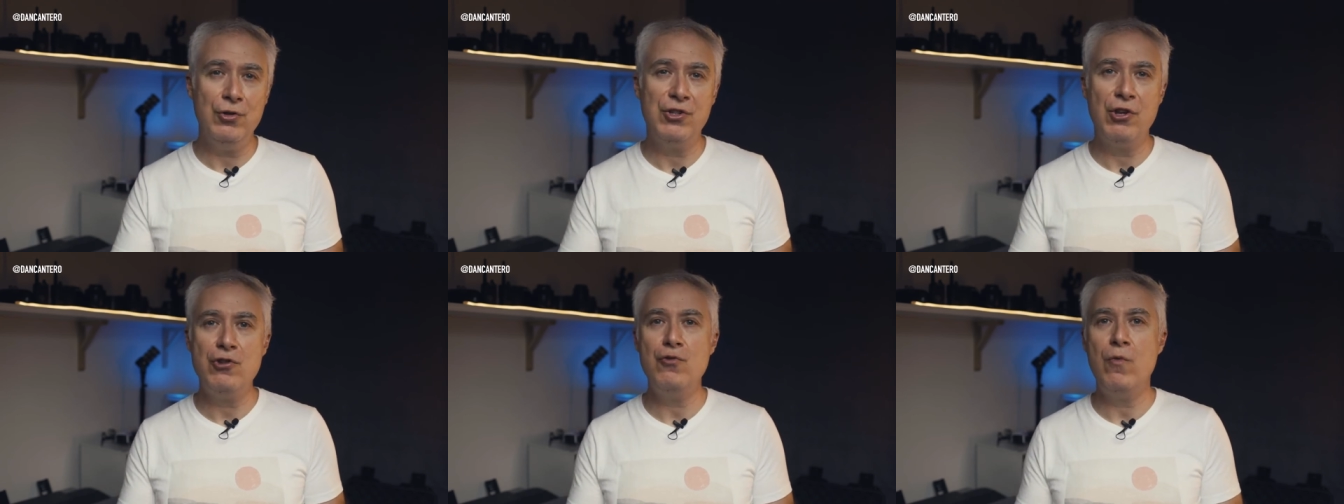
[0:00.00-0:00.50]

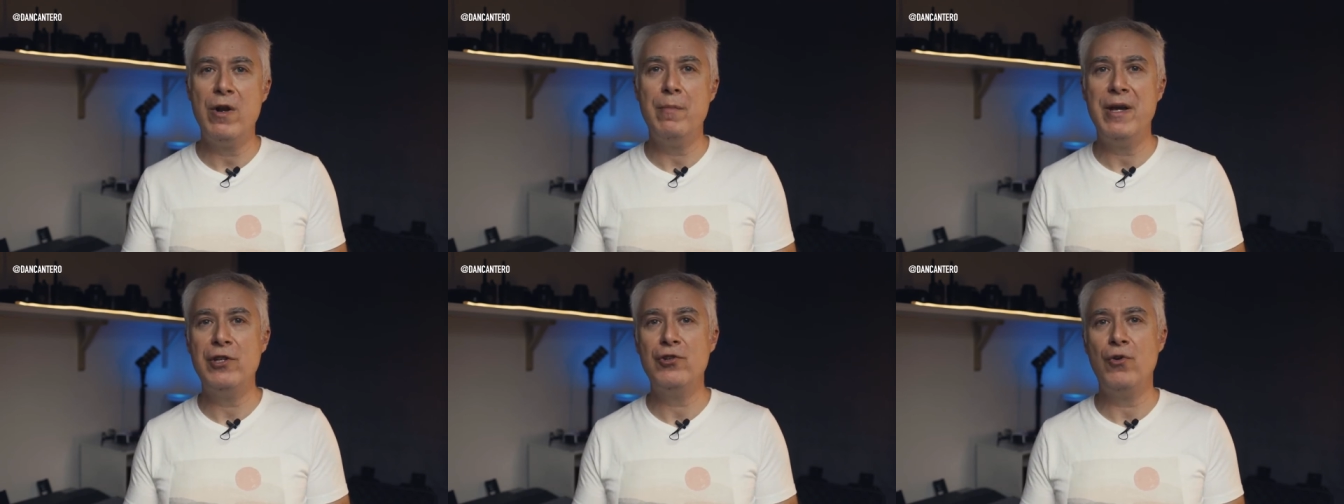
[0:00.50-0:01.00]
So you want to
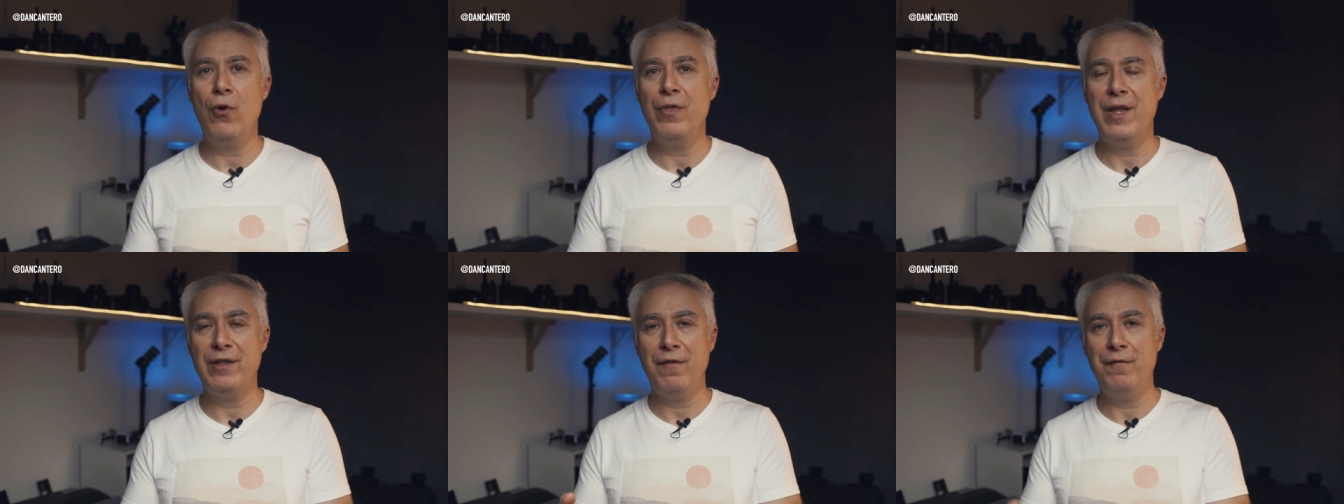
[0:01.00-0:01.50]
make sure
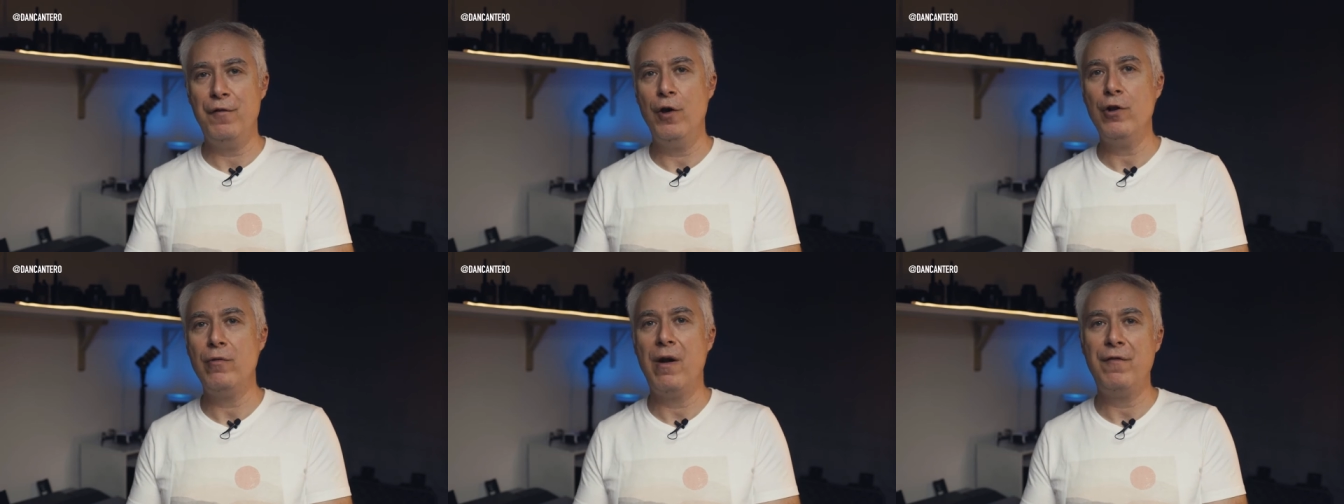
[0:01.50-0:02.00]
that the
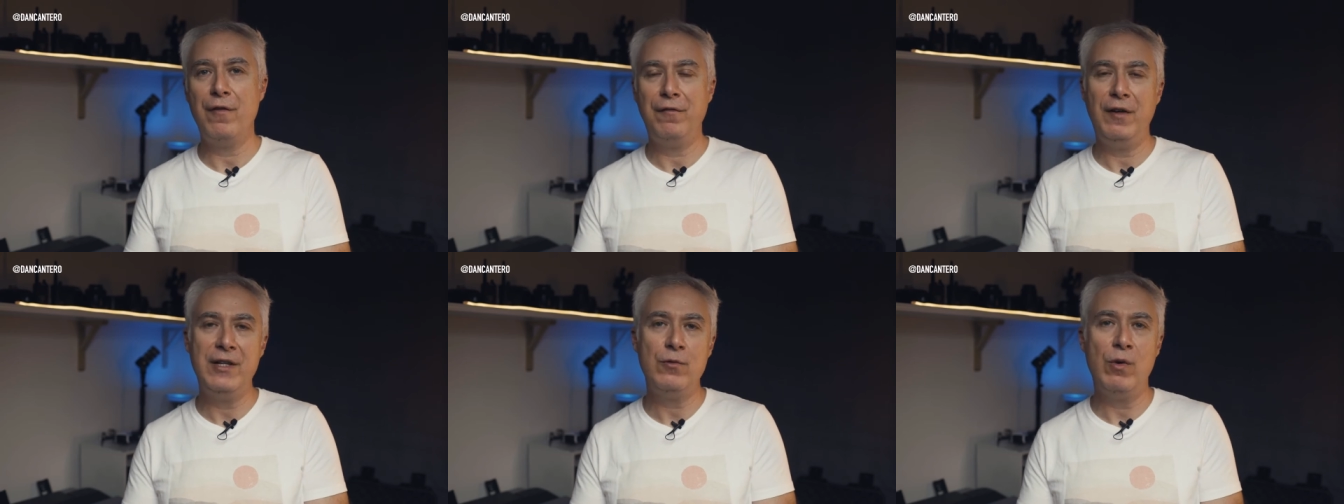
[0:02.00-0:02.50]
photograph
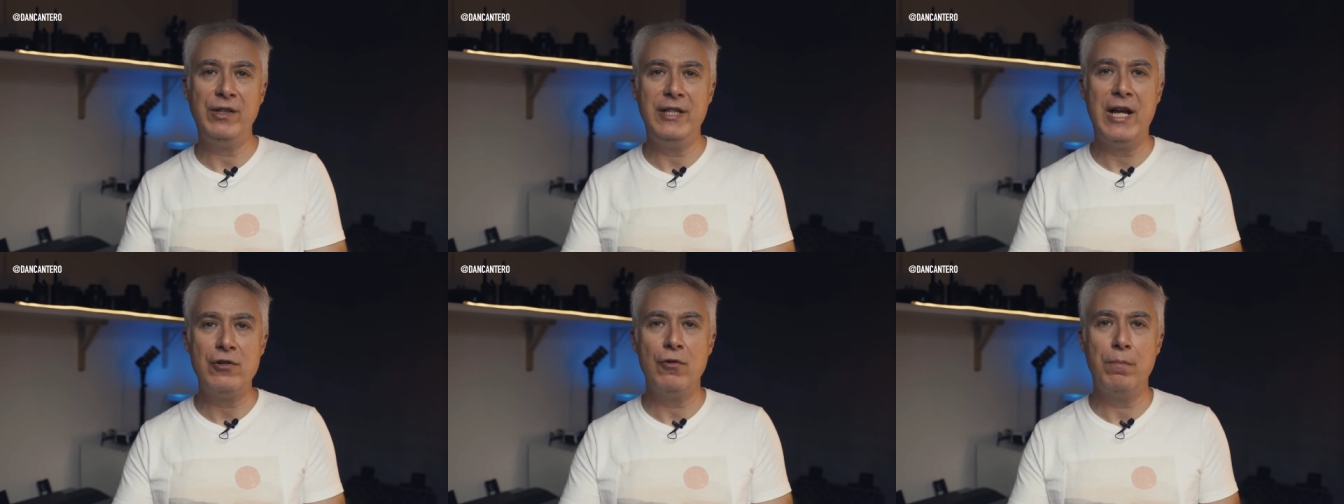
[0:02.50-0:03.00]
reflects what
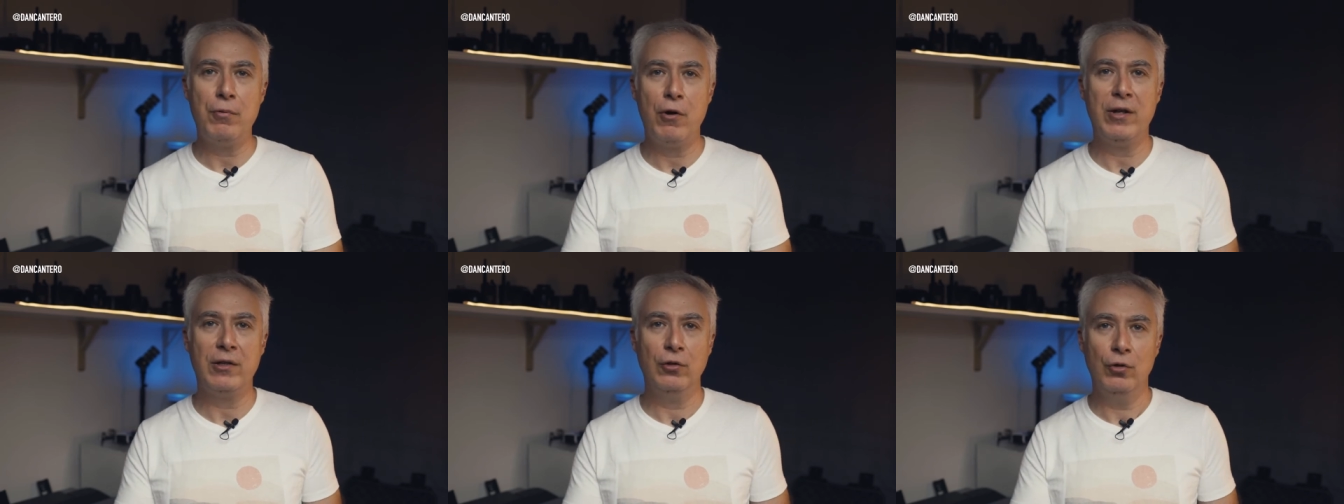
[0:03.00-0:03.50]
the actual
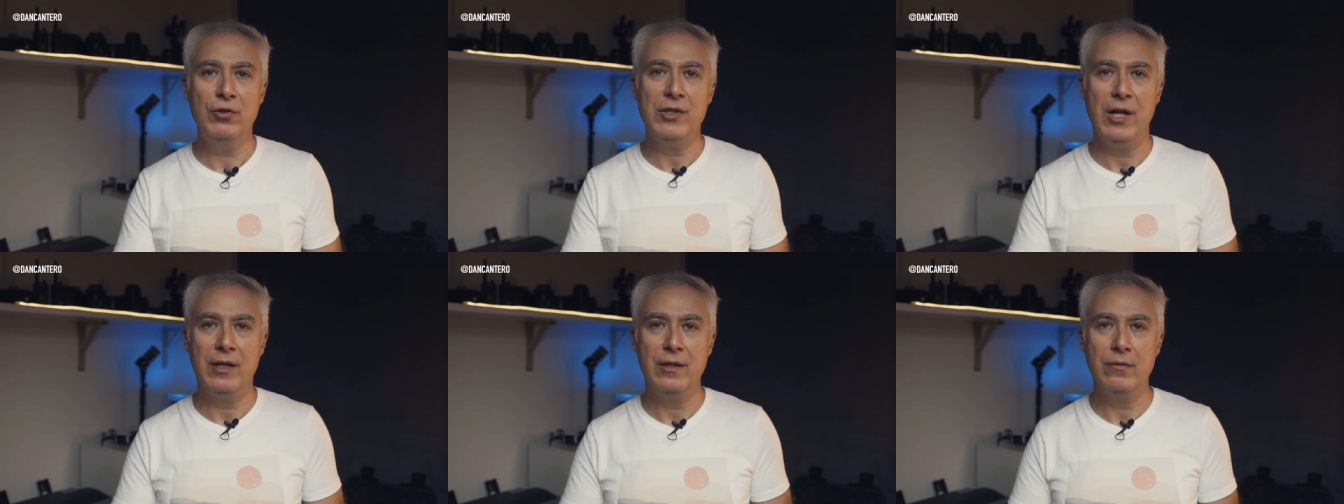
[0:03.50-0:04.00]
product looks
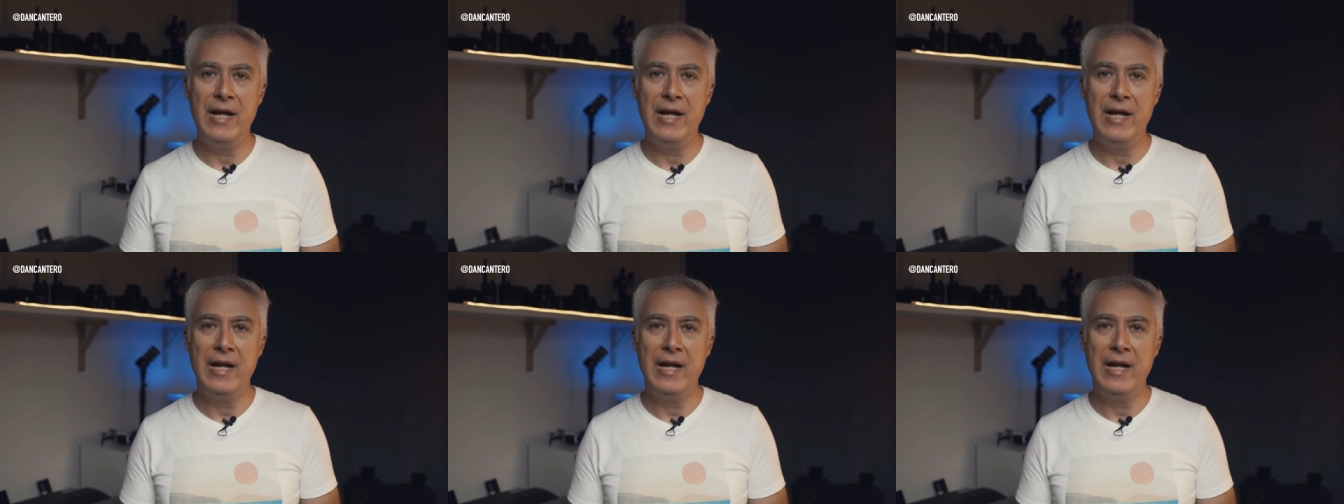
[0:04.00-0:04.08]
like.